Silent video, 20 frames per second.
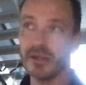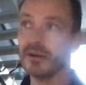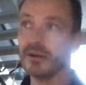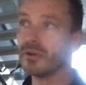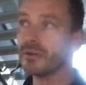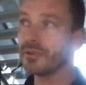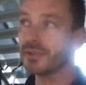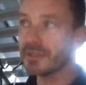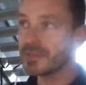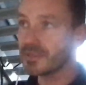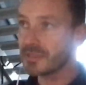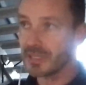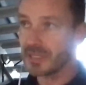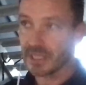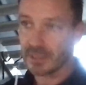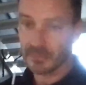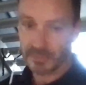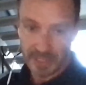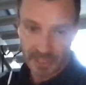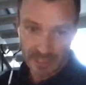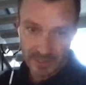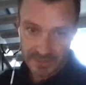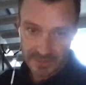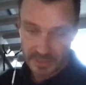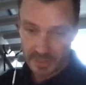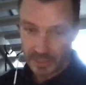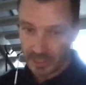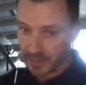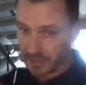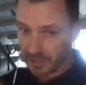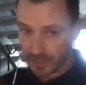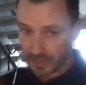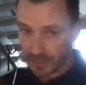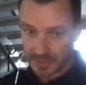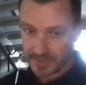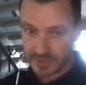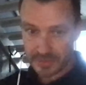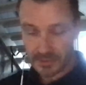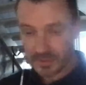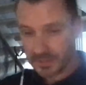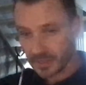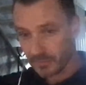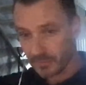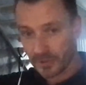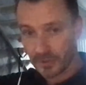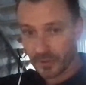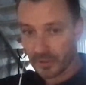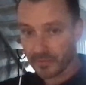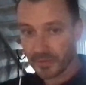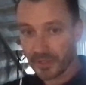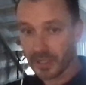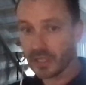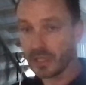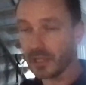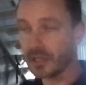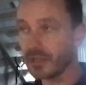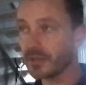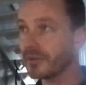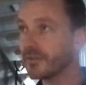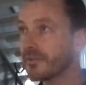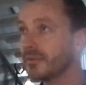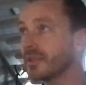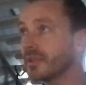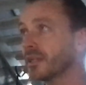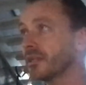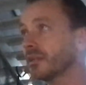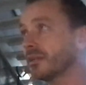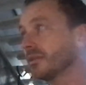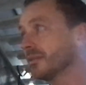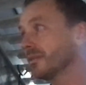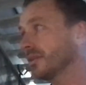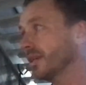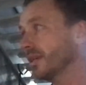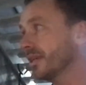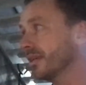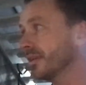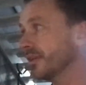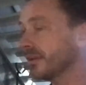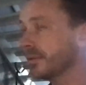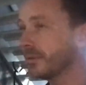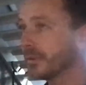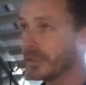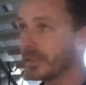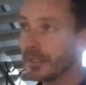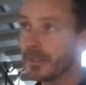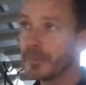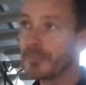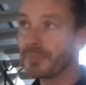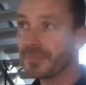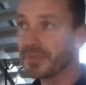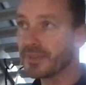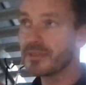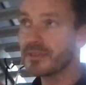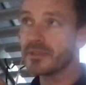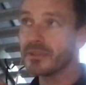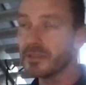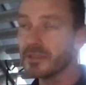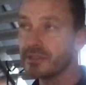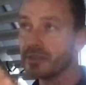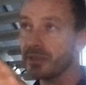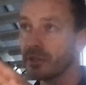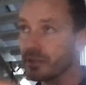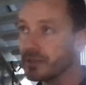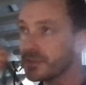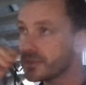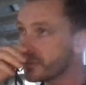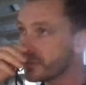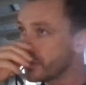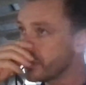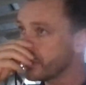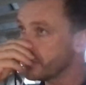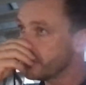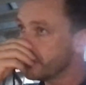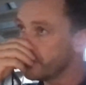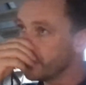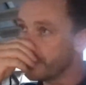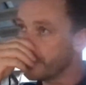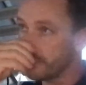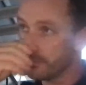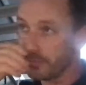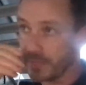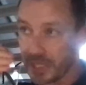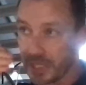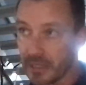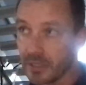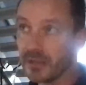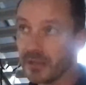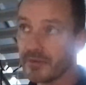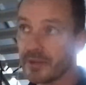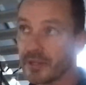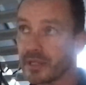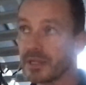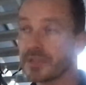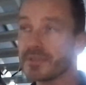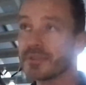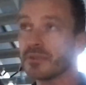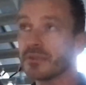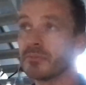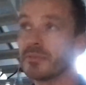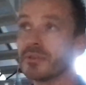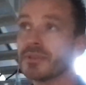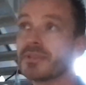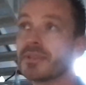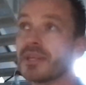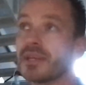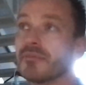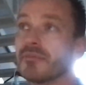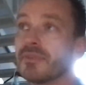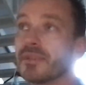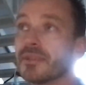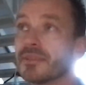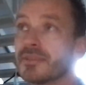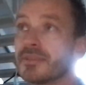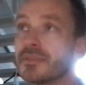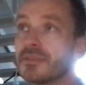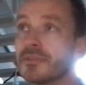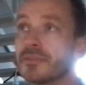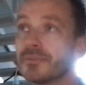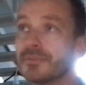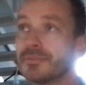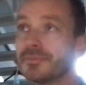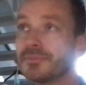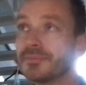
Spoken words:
Or this team needs another cluster somewhere. And so many of our customers have this.